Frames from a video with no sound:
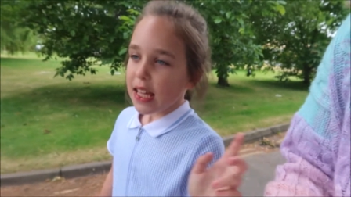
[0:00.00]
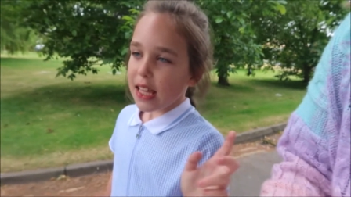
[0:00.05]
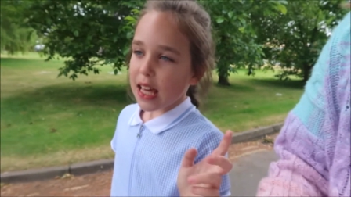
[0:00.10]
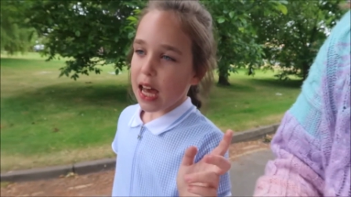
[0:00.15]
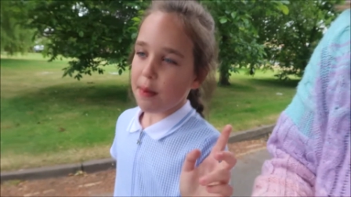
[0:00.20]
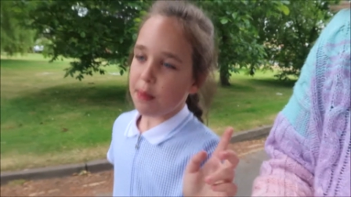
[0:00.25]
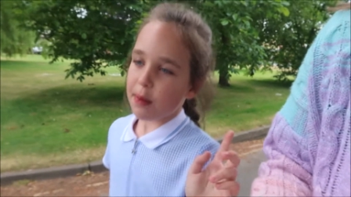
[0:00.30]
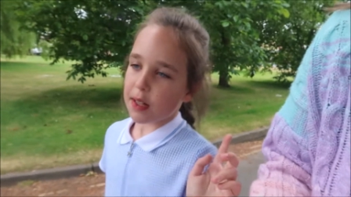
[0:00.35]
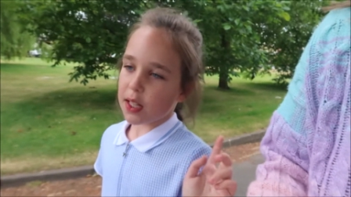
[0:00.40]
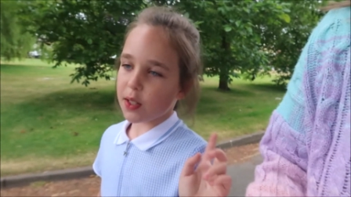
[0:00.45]

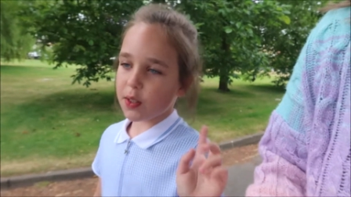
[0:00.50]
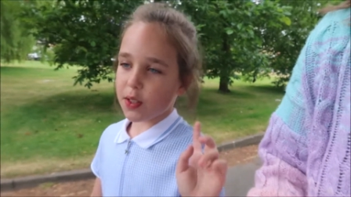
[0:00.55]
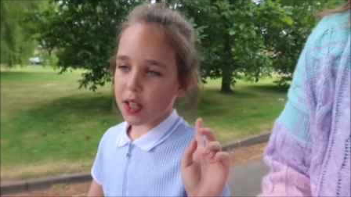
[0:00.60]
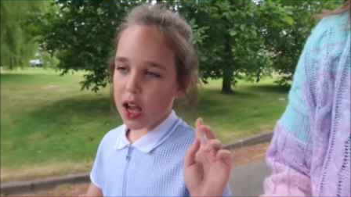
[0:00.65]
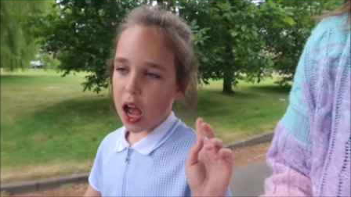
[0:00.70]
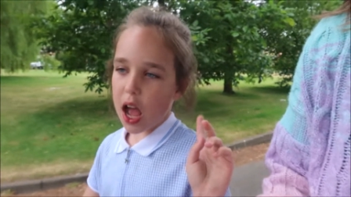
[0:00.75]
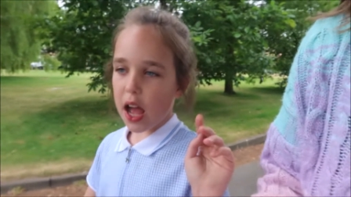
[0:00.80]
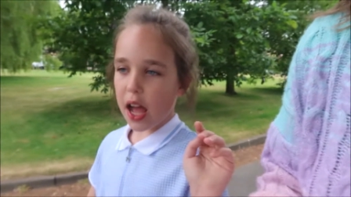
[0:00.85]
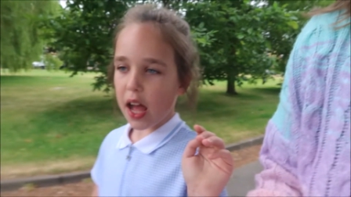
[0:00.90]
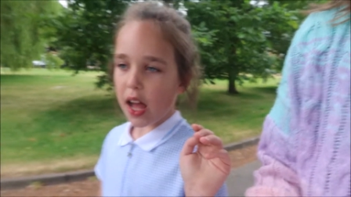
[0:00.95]
Yeah, but there was
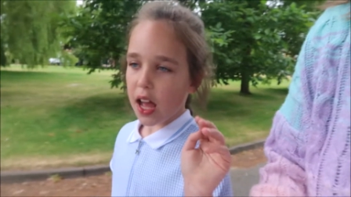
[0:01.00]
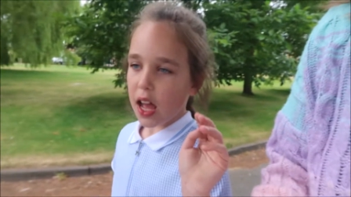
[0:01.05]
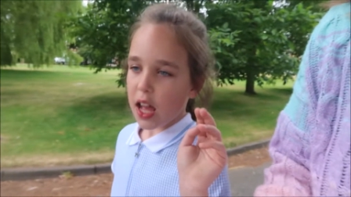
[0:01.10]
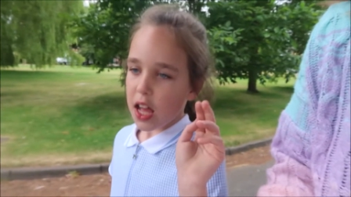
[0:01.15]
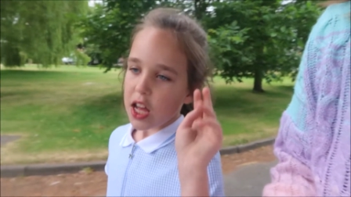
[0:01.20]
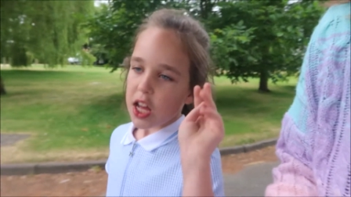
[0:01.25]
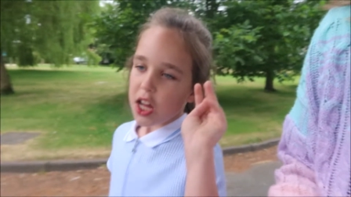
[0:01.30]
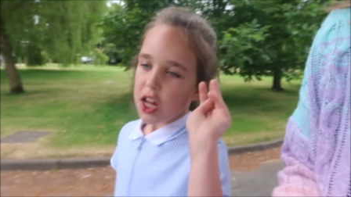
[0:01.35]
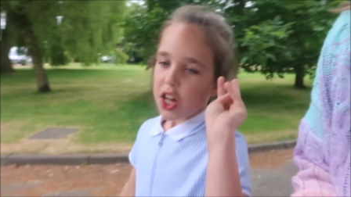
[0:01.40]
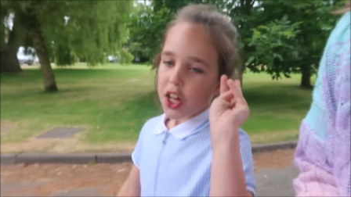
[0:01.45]

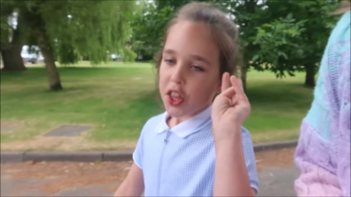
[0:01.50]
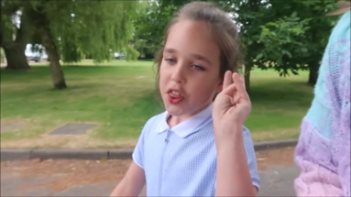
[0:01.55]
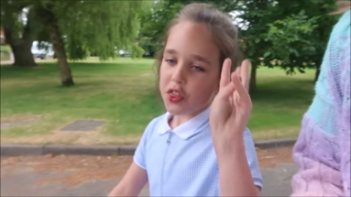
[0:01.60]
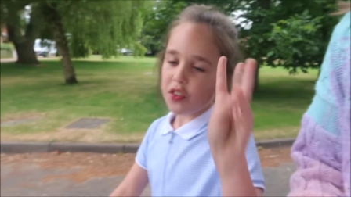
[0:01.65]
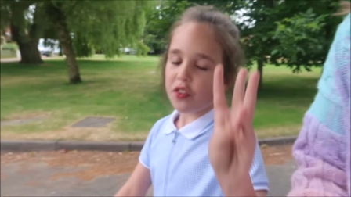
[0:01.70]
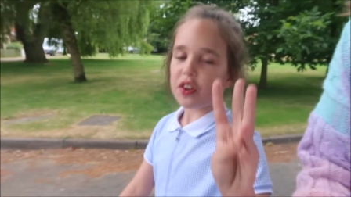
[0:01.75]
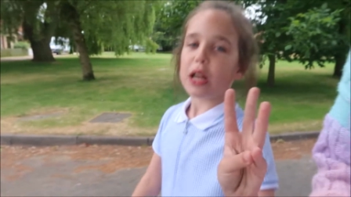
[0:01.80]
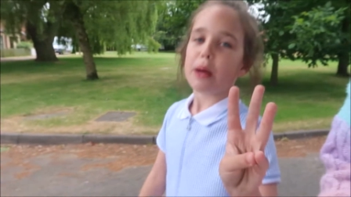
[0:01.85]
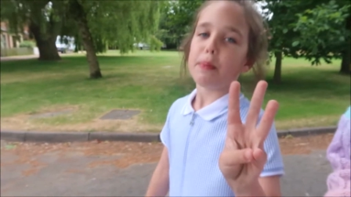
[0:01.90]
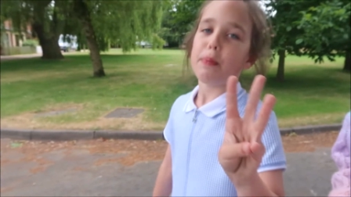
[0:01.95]

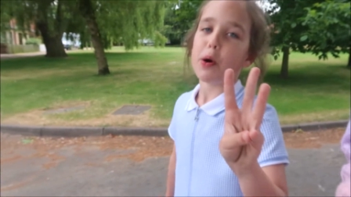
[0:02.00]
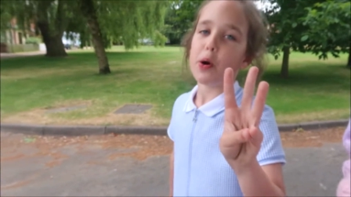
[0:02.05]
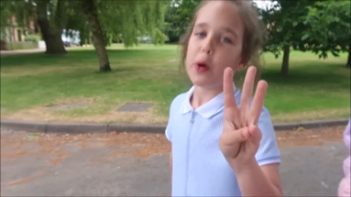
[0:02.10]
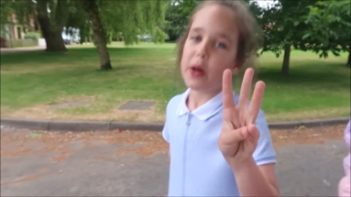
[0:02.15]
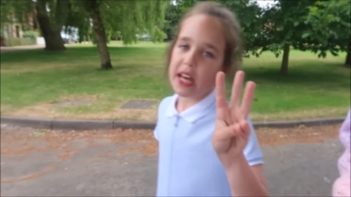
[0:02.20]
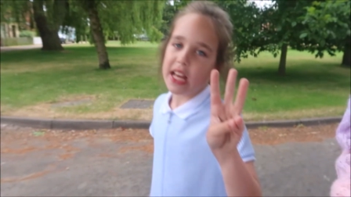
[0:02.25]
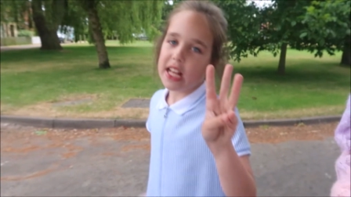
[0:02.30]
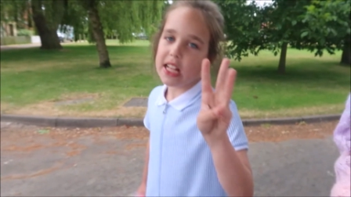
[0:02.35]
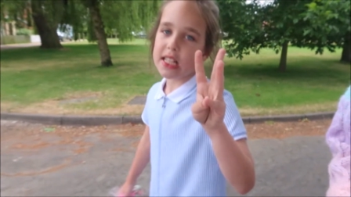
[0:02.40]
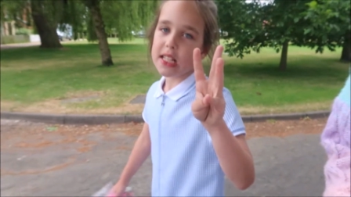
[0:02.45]
3
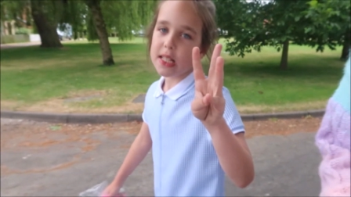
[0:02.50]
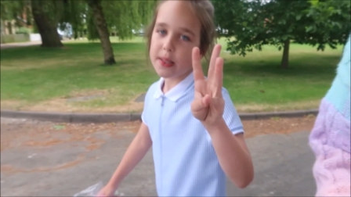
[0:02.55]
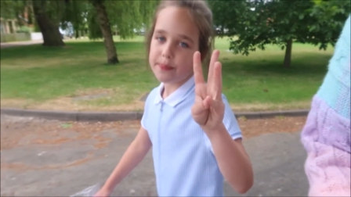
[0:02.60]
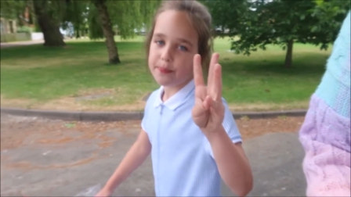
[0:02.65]
boys